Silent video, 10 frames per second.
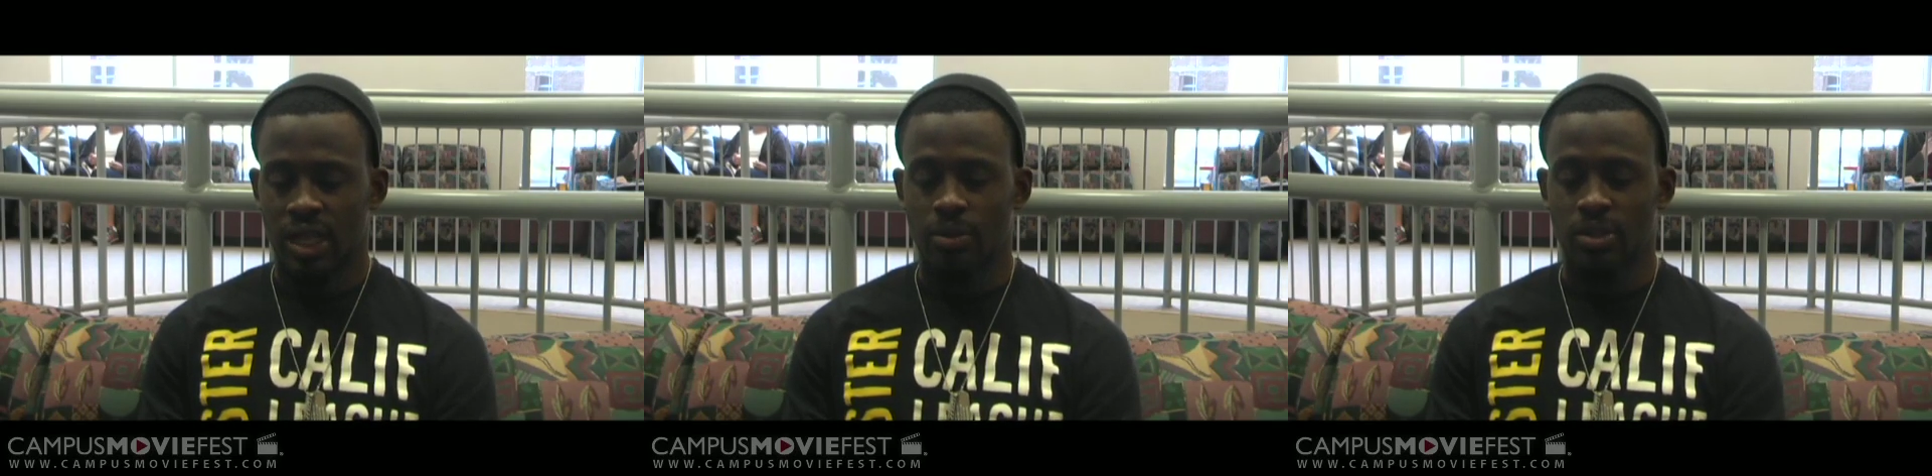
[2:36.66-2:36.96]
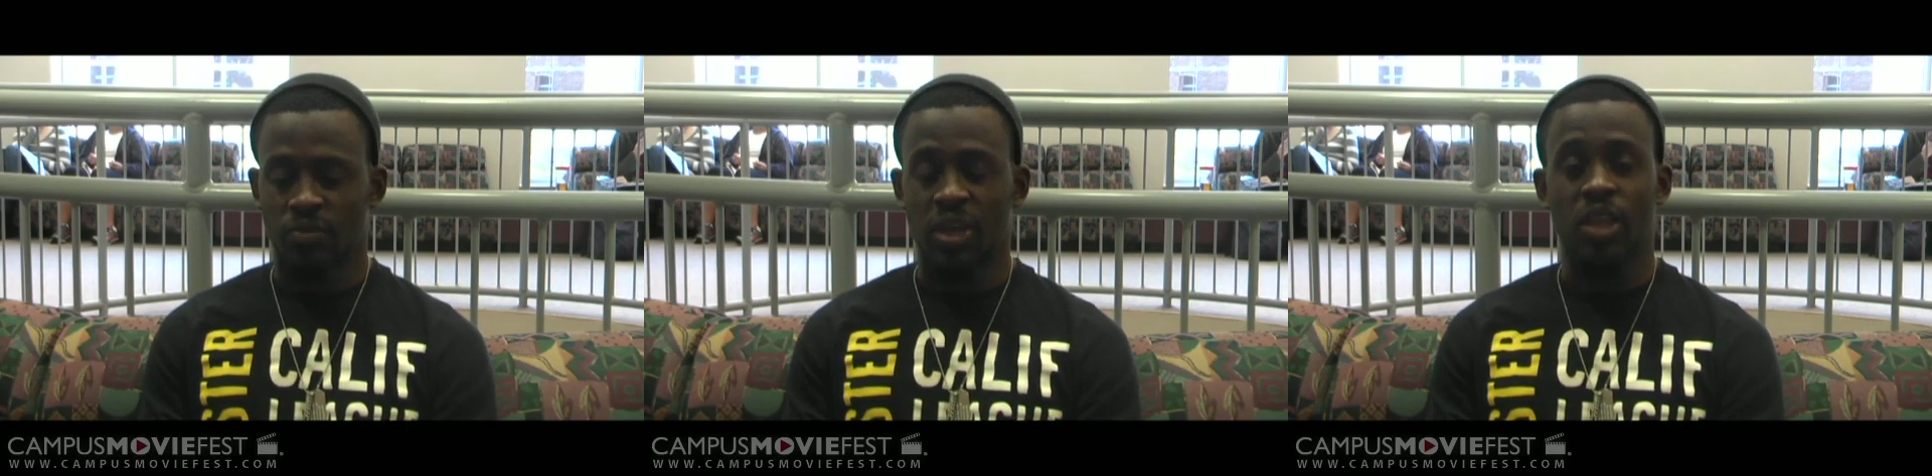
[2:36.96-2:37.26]
That
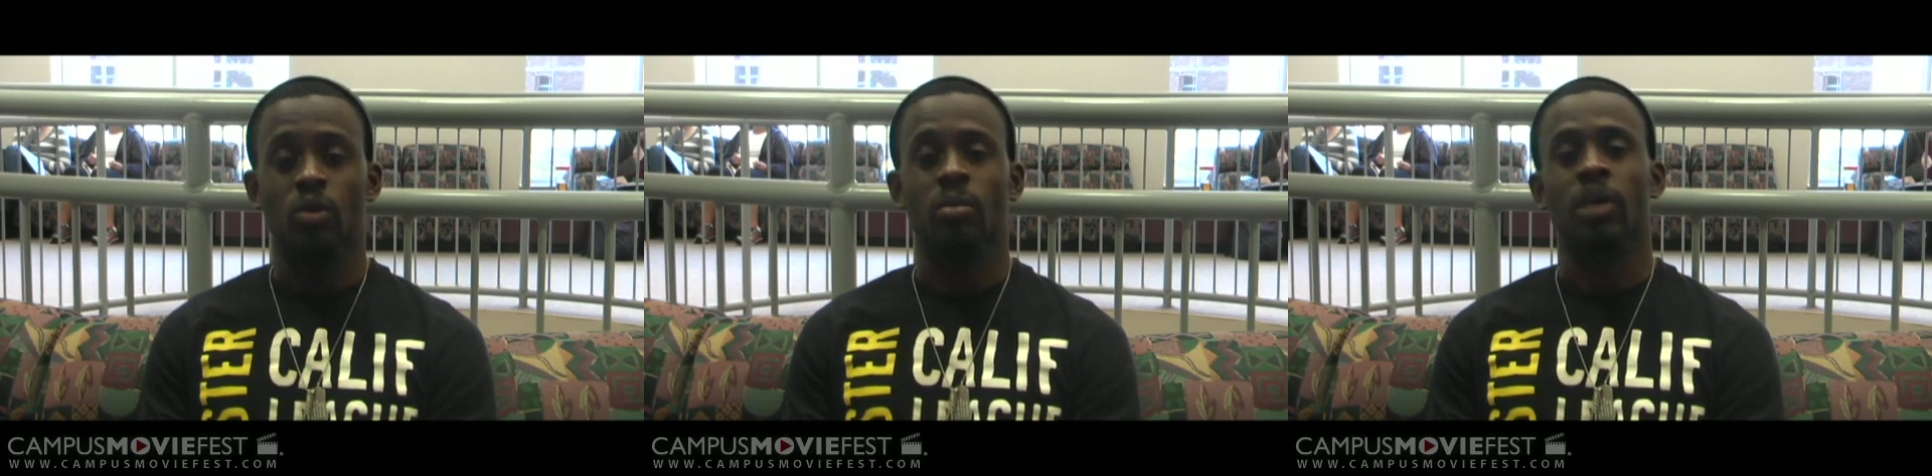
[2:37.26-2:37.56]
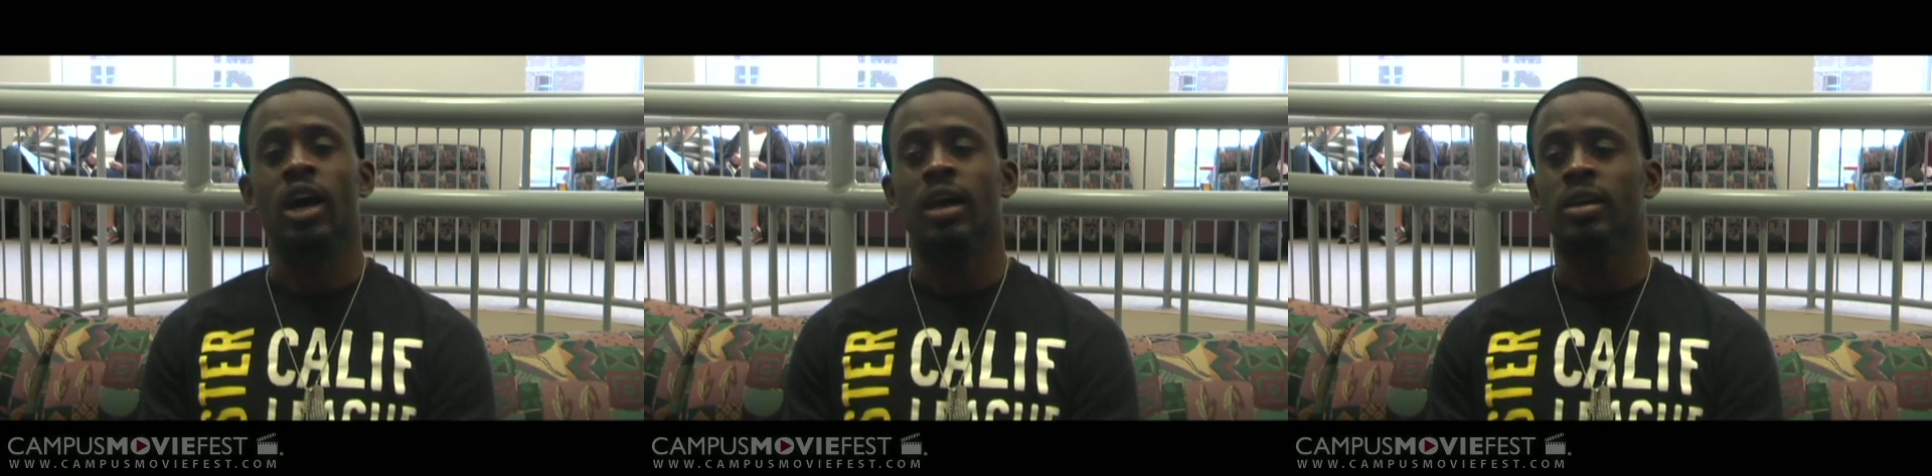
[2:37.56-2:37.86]
was faking with
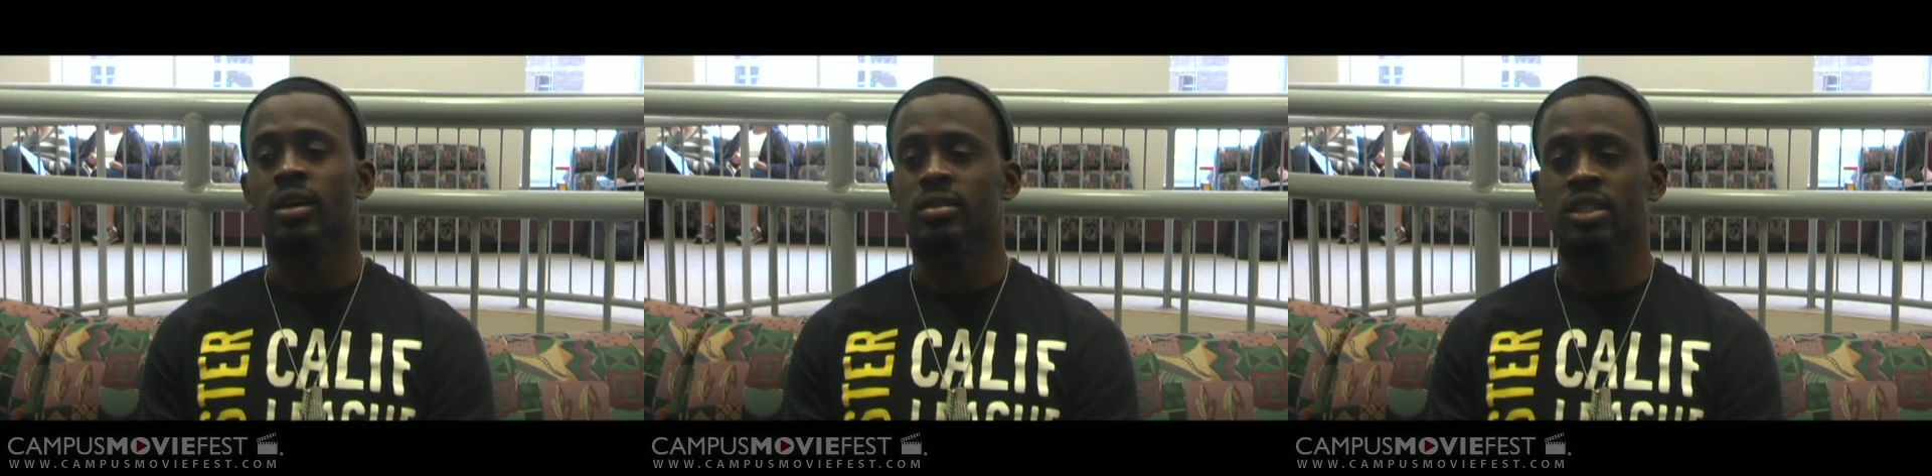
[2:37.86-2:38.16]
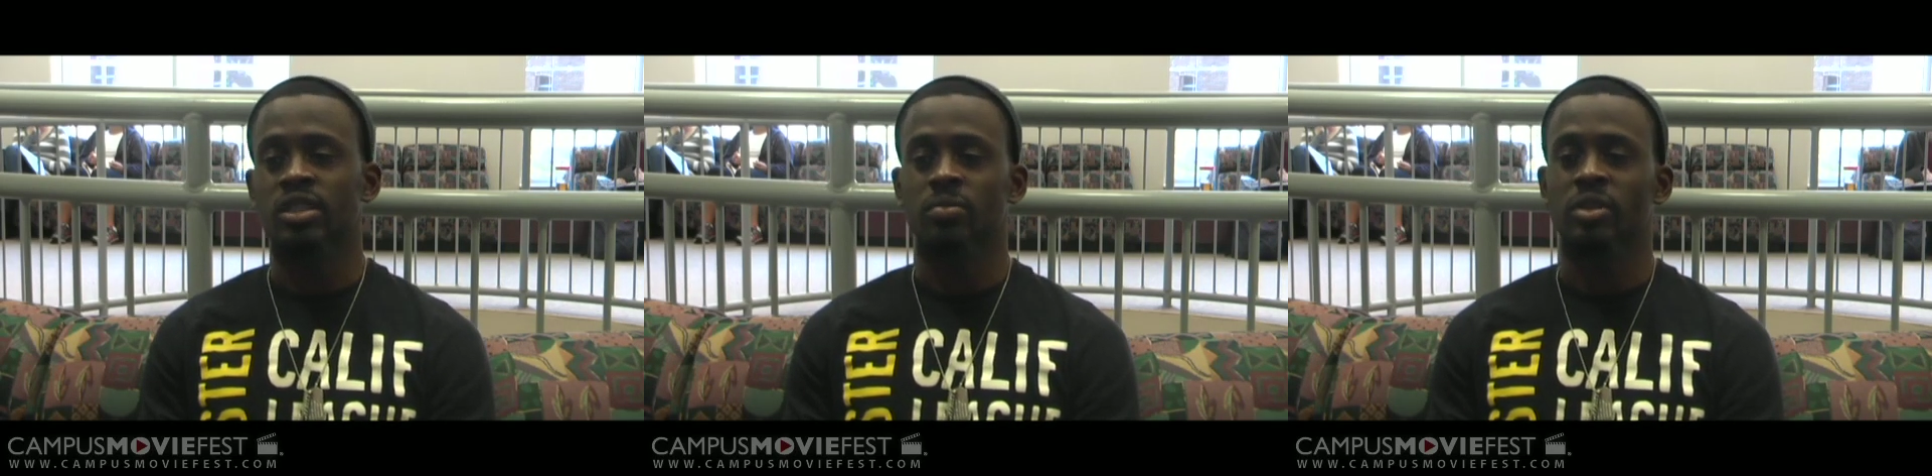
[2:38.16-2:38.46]
my uh,
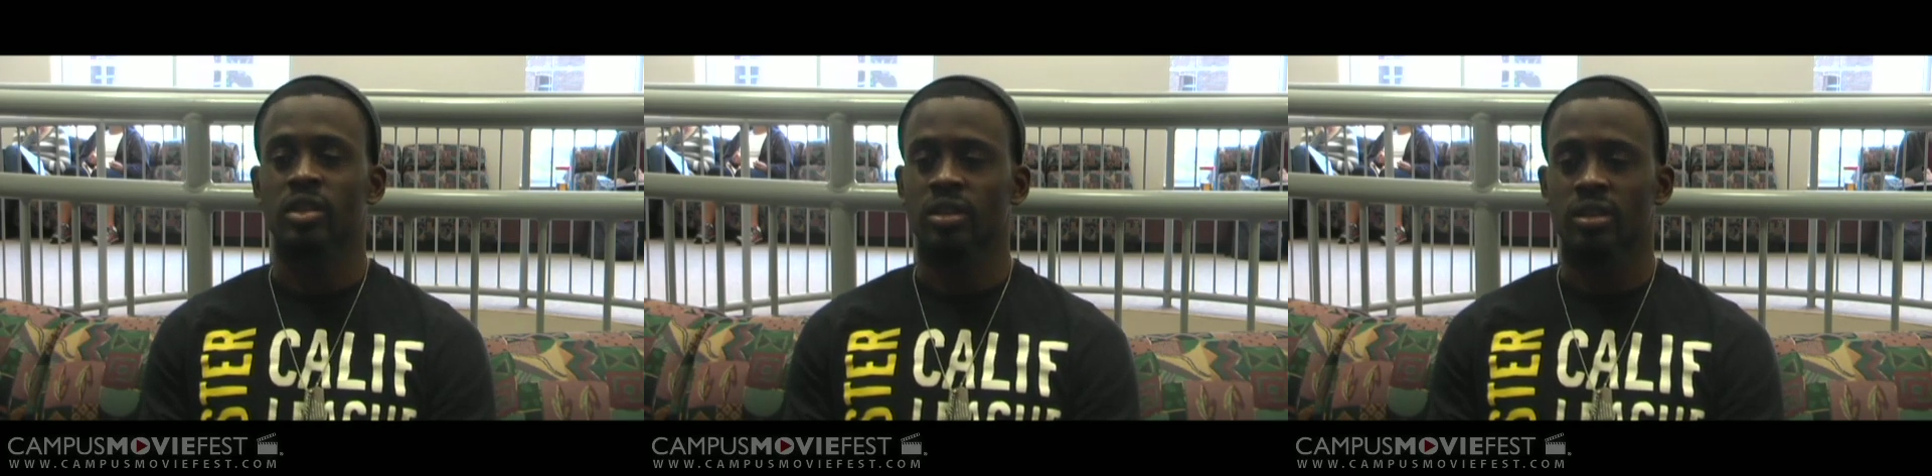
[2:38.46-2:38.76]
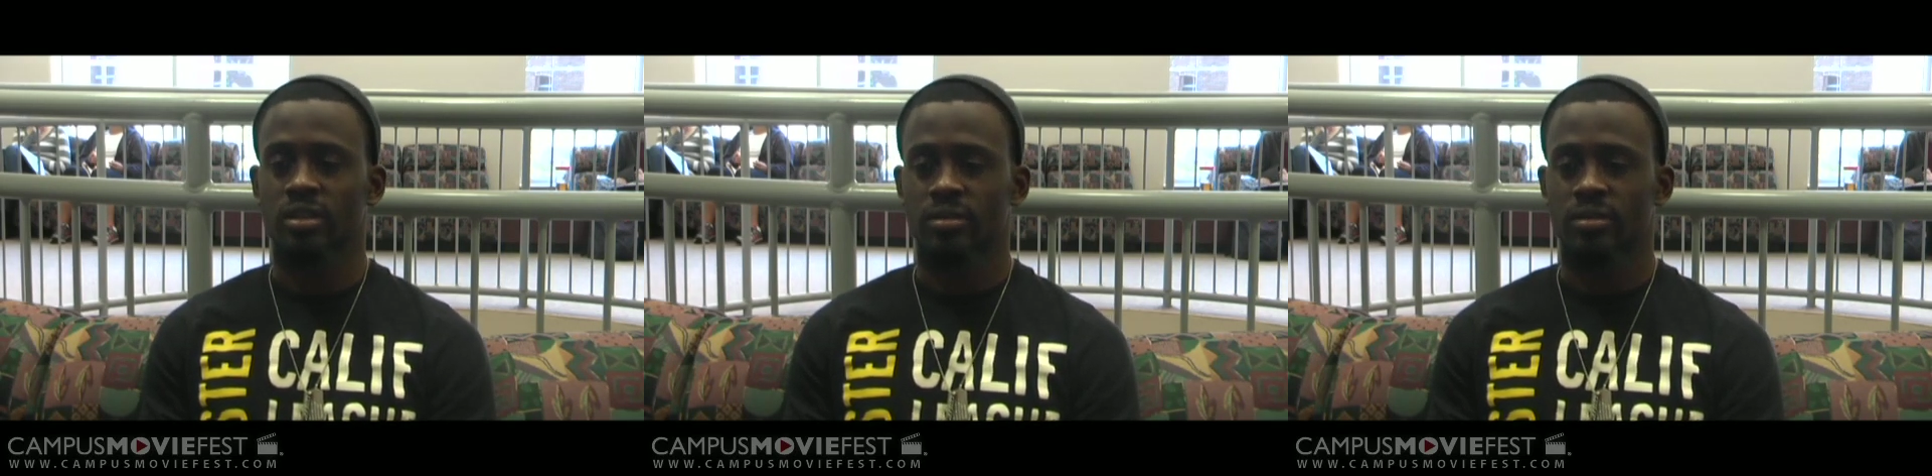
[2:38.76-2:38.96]
disability.